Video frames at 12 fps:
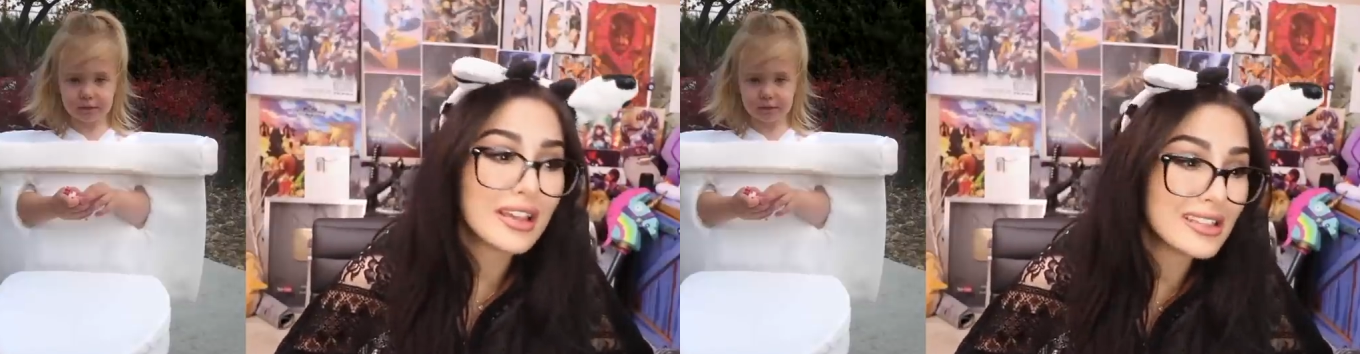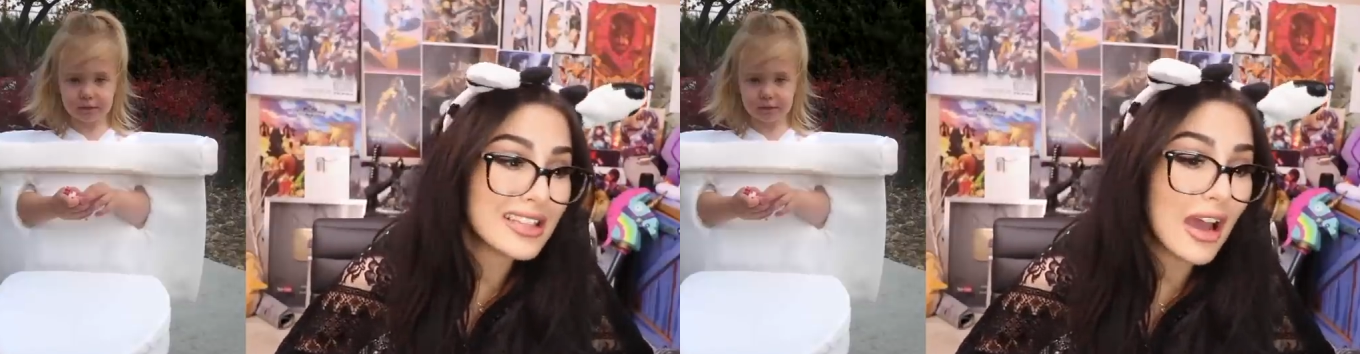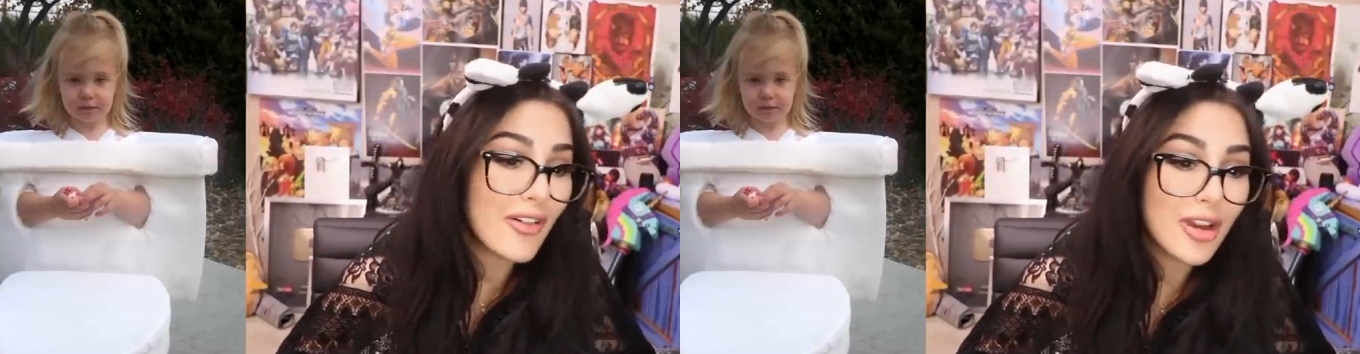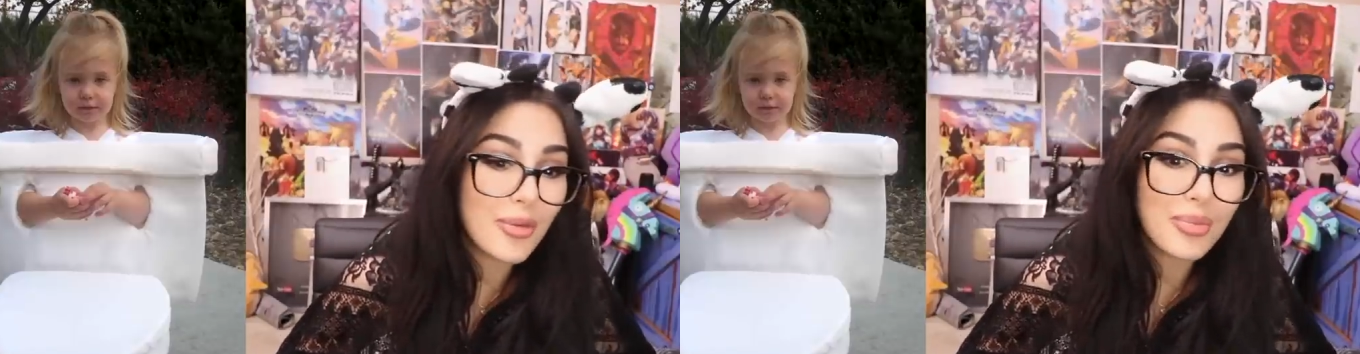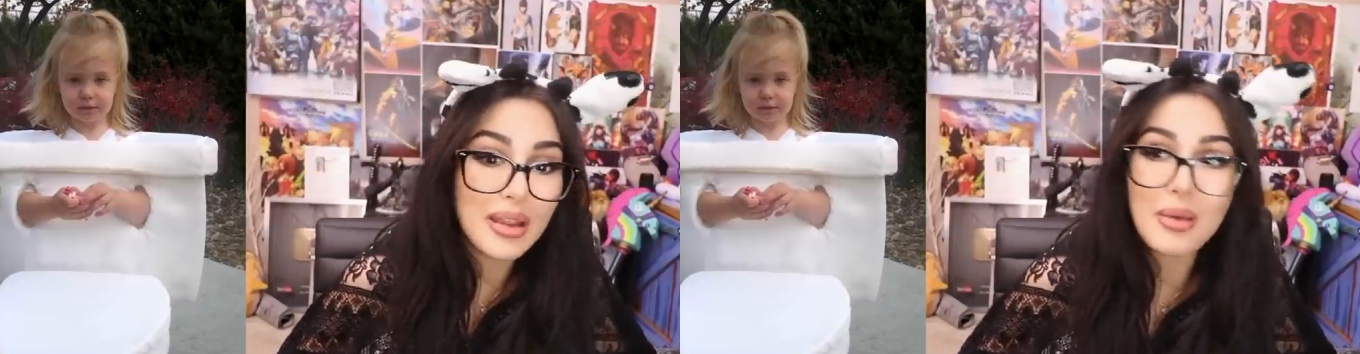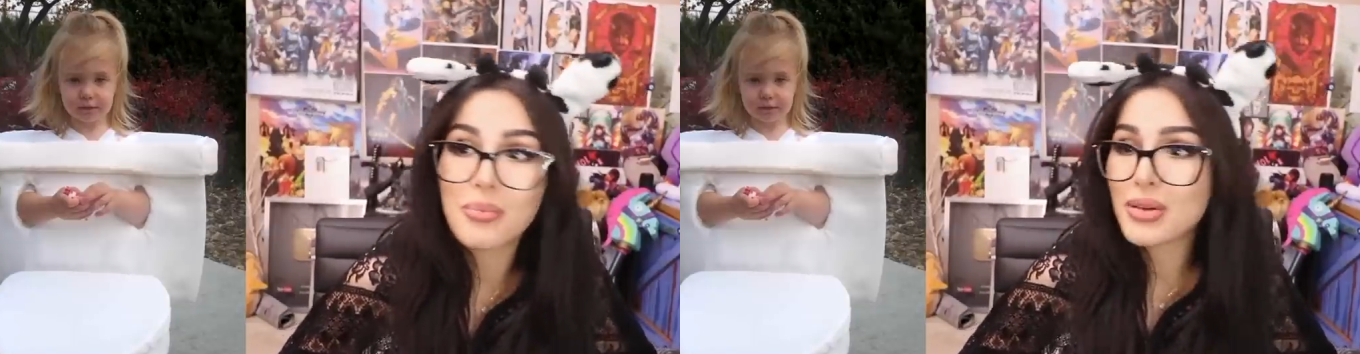Speaker 1: Kids out here
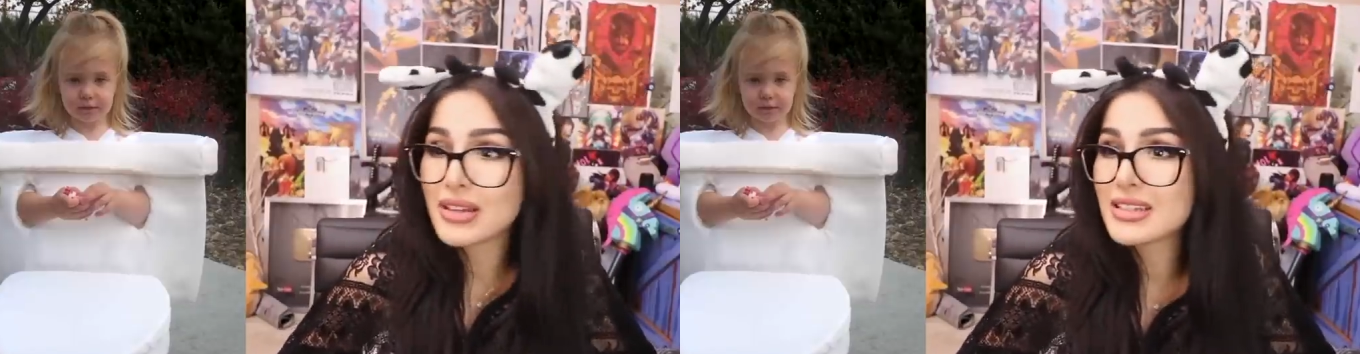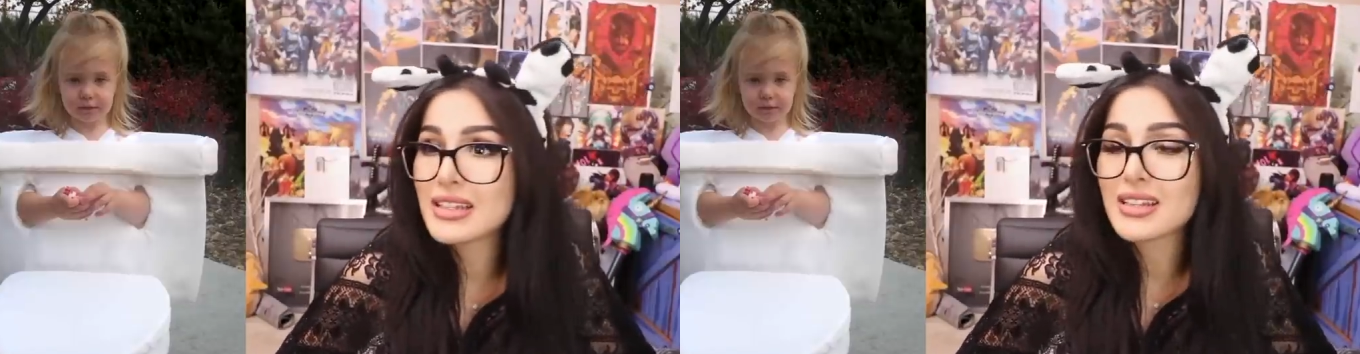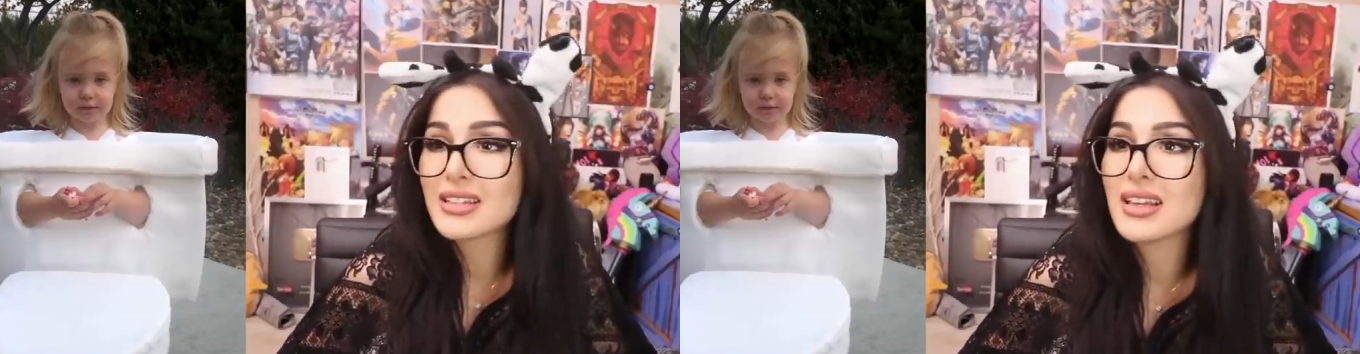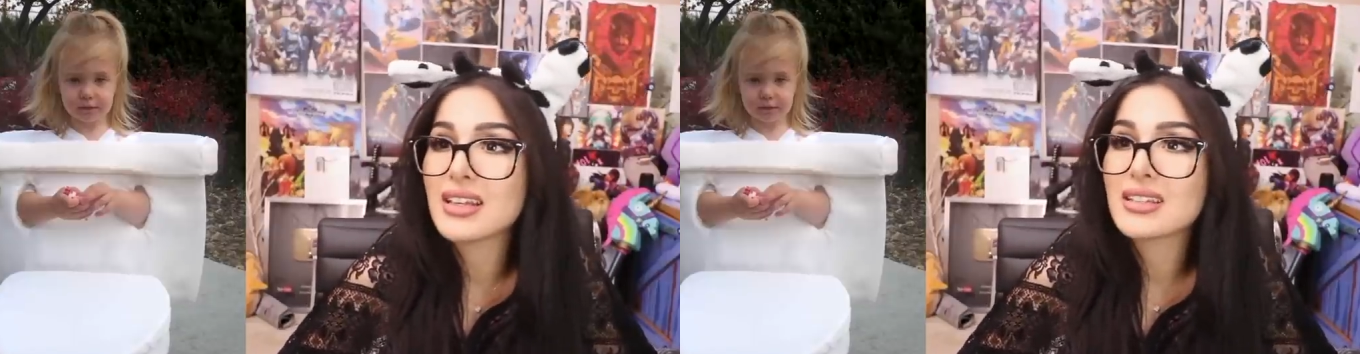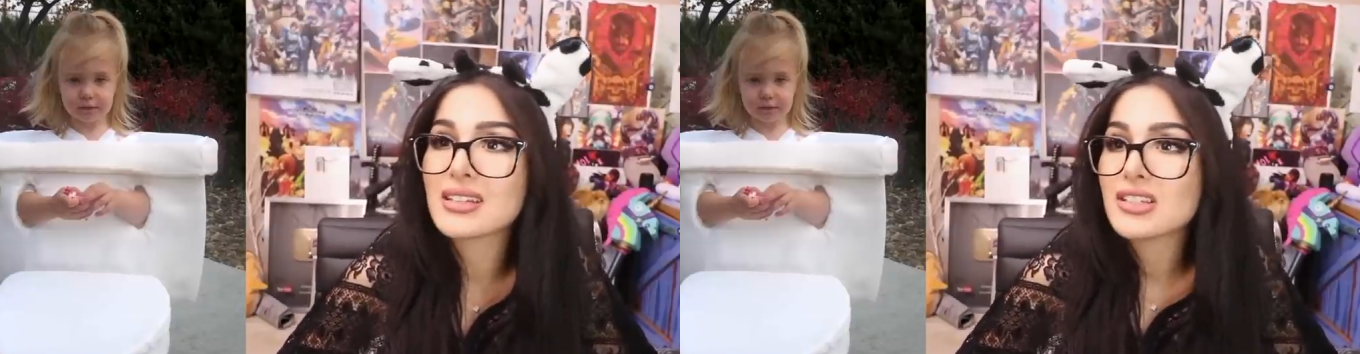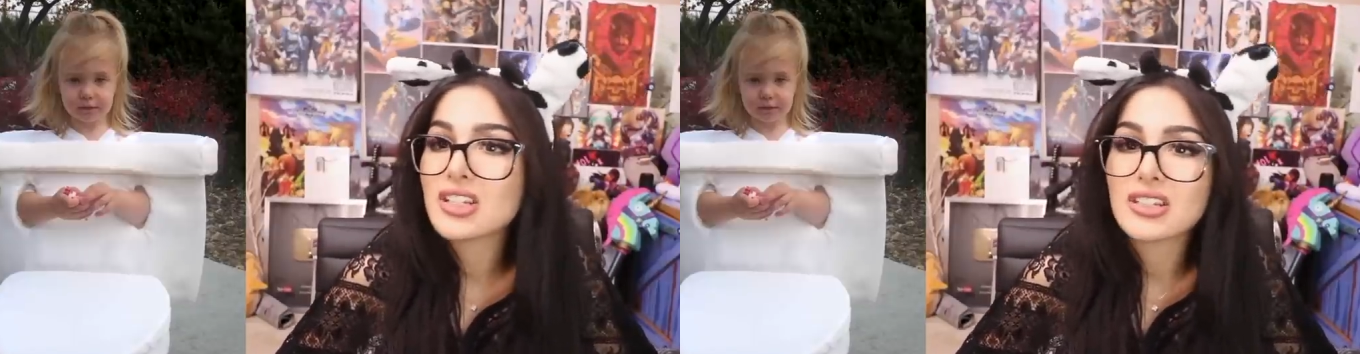being princesses.
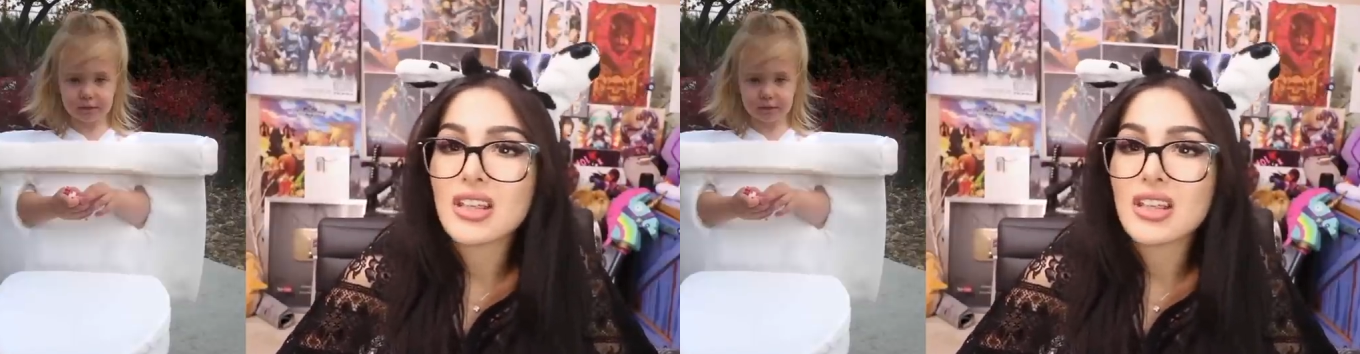And she's